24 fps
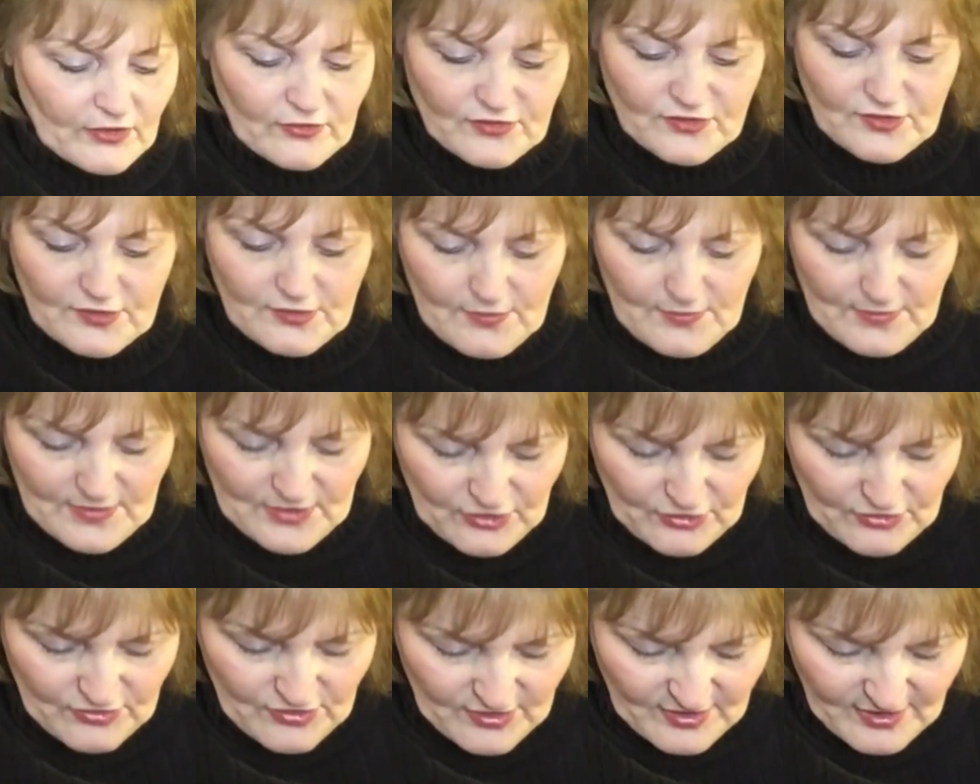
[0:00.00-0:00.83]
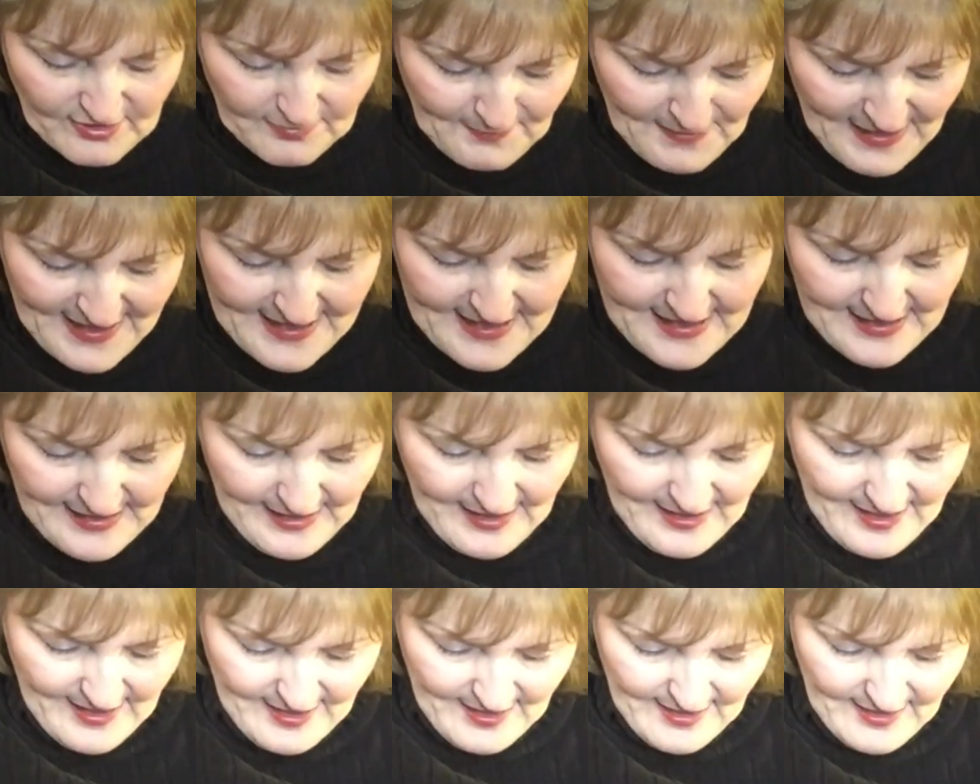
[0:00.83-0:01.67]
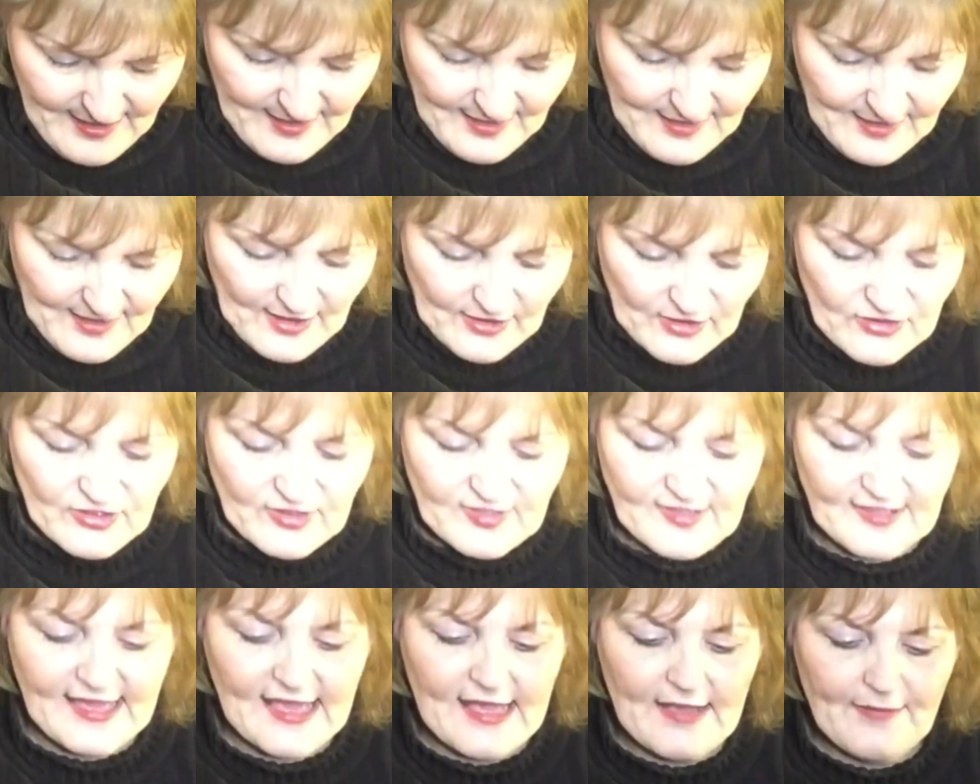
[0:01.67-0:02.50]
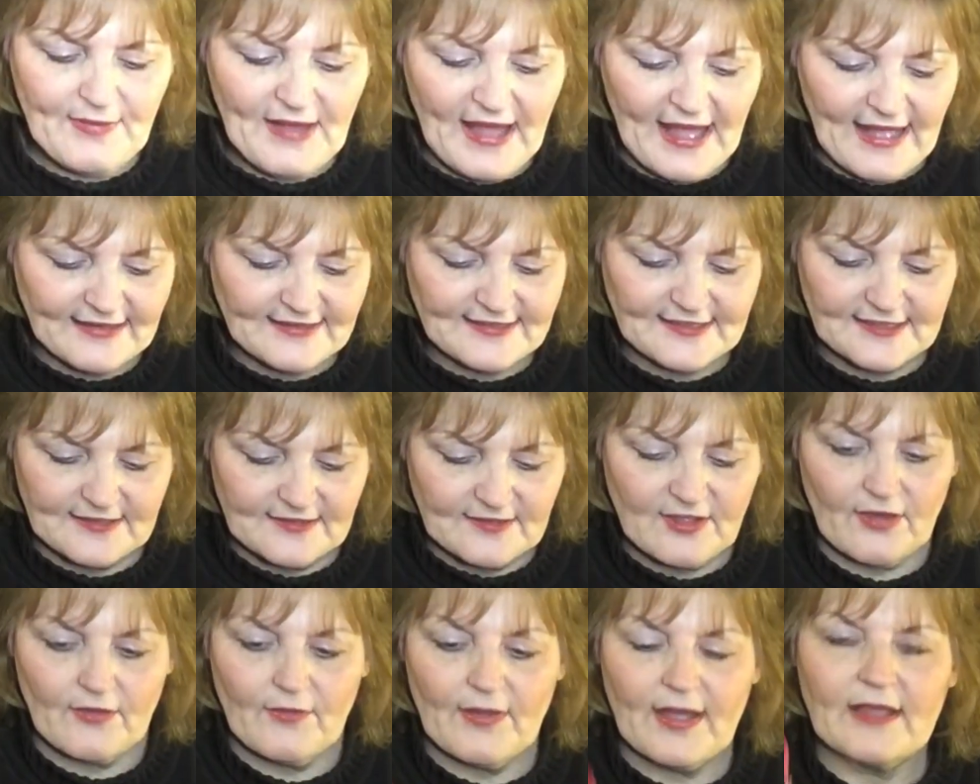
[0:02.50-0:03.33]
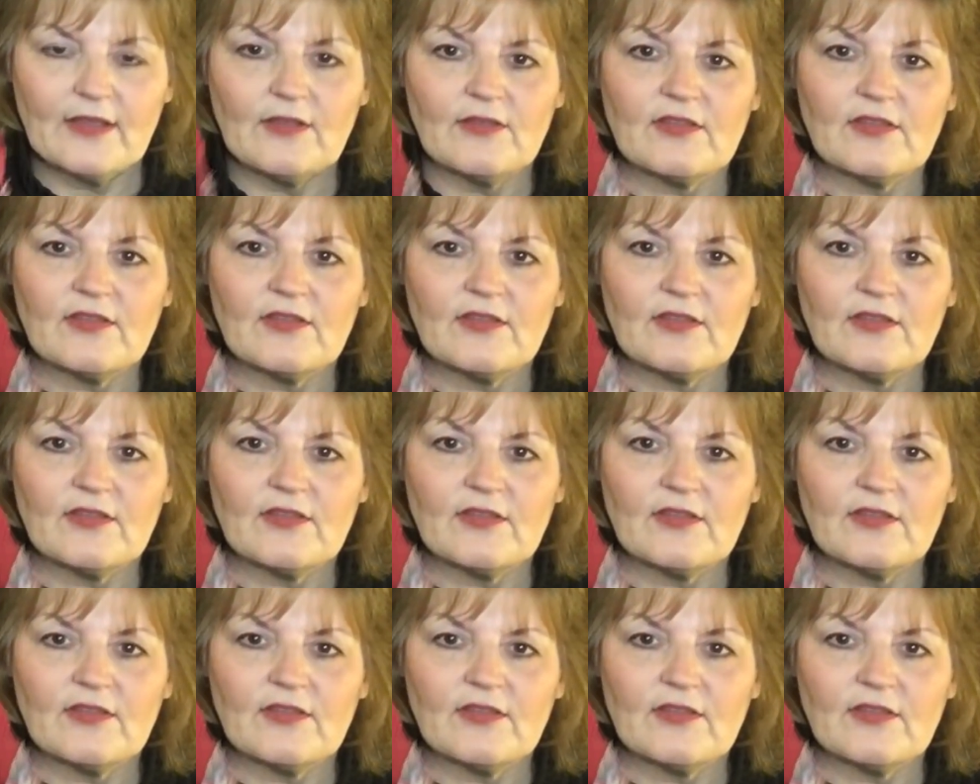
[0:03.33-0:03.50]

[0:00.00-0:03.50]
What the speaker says: you do is you just keep adding to it.